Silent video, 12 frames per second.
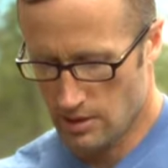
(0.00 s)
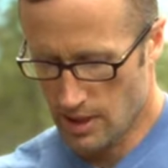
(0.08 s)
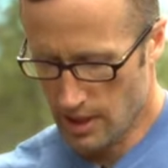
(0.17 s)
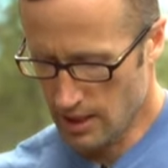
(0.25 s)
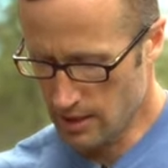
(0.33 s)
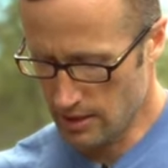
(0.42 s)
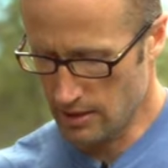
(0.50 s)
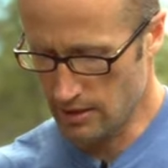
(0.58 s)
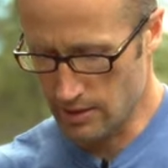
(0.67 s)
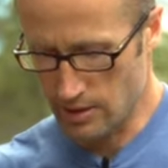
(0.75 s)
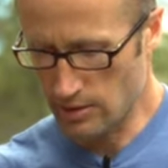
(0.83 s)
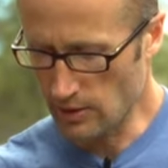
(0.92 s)

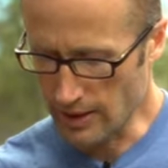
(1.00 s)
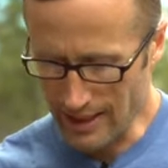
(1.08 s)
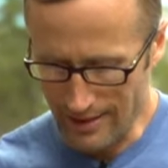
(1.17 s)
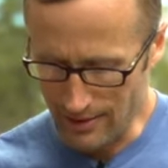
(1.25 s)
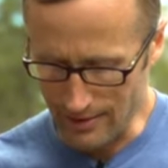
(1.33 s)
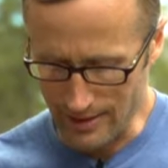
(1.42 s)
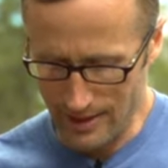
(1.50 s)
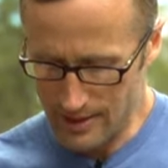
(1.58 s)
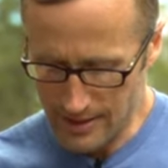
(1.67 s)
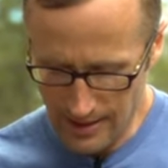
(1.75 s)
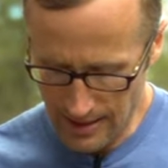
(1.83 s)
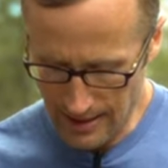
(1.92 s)
And looking at it on the
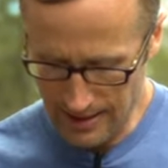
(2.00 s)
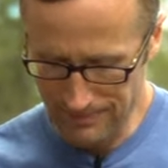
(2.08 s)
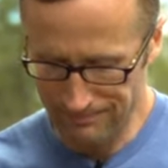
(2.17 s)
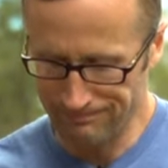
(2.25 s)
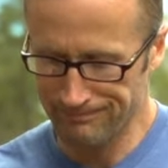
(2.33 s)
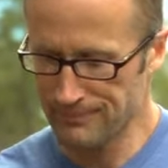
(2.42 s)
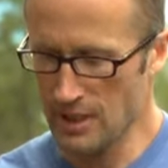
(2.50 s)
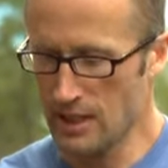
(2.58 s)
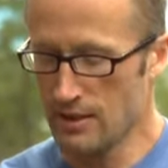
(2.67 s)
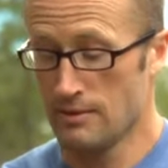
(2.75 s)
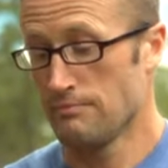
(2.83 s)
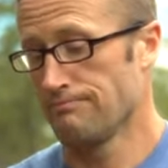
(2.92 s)
inside,
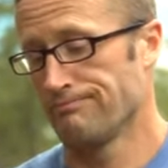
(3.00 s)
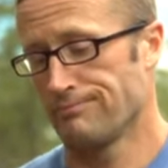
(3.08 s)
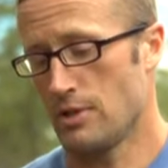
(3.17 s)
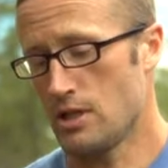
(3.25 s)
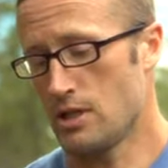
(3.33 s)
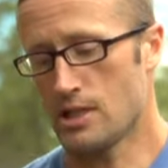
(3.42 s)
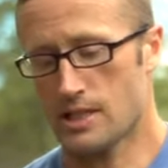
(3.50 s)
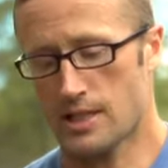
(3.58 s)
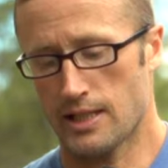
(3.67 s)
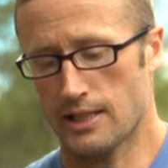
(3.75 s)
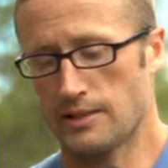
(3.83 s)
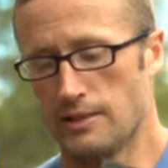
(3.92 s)

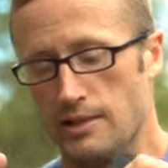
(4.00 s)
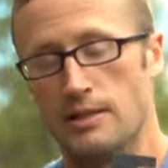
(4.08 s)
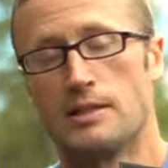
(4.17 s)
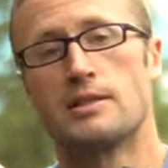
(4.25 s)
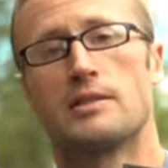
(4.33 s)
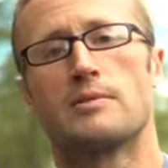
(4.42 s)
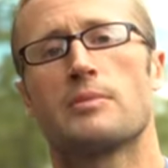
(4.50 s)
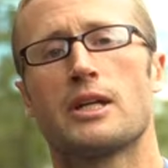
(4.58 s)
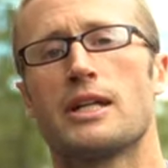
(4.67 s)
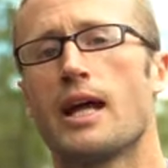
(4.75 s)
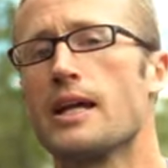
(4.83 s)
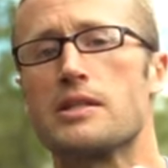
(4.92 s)
honestly, pretty
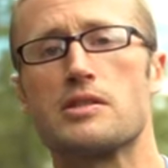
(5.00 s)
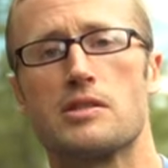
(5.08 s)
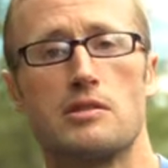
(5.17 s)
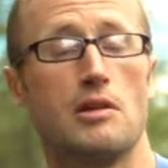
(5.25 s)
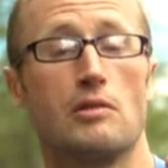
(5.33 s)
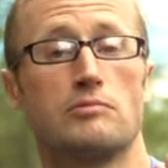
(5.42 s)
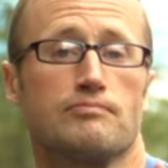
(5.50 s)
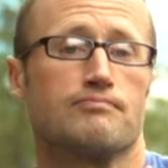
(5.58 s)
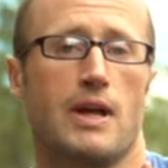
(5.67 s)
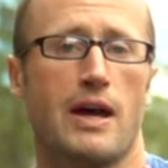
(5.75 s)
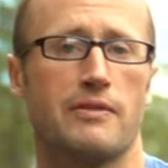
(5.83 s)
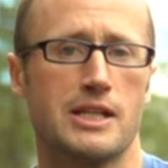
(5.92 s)
nice. You don't
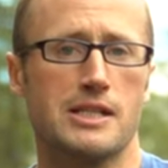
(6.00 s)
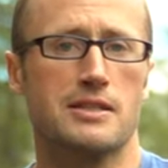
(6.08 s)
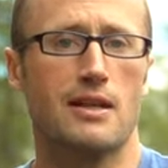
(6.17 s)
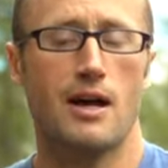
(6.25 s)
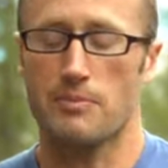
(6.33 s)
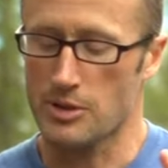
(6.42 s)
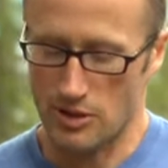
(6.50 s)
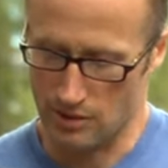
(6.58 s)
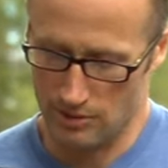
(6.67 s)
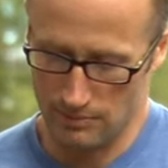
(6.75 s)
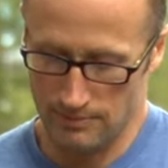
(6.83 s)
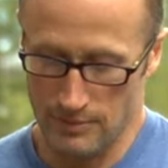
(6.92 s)
have any slop, so
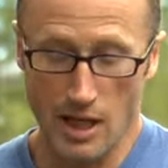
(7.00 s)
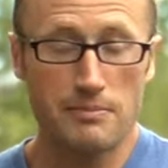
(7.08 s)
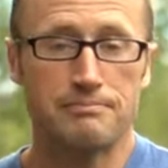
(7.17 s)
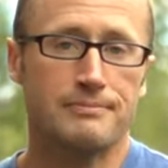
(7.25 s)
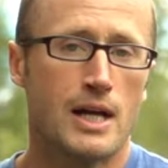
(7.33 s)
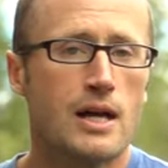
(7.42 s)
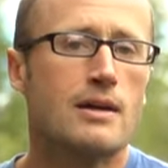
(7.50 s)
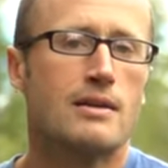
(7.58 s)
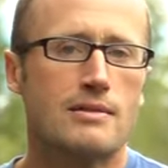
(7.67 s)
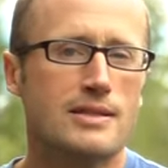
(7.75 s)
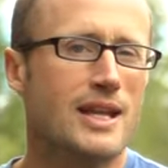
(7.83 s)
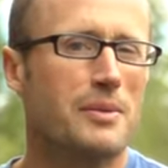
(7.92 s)
yeah, I'd
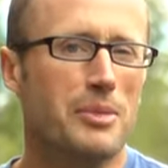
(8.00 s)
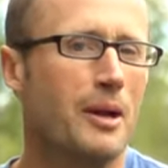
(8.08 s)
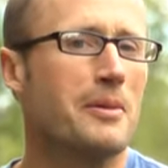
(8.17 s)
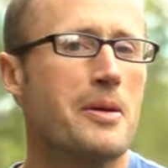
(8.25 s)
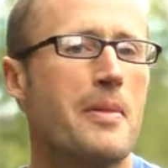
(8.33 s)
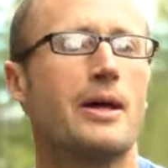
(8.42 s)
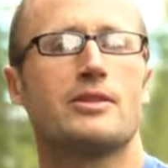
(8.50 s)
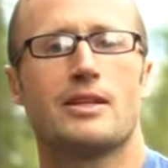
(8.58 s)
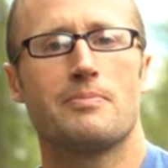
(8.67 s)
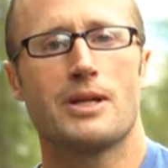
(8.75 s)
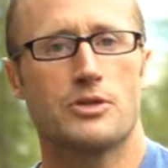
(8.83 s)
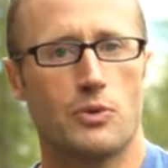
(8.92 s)
say probably about 10
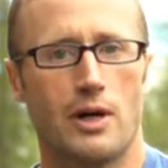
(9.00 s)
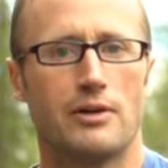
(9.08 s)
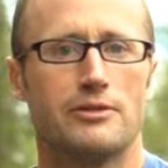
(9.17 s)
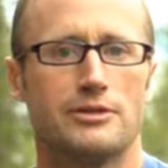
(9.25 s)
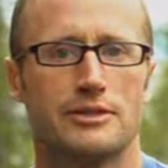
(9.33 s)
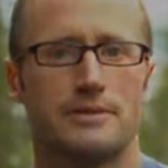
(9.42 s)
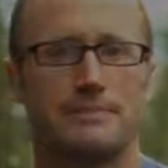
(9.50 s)
by 12.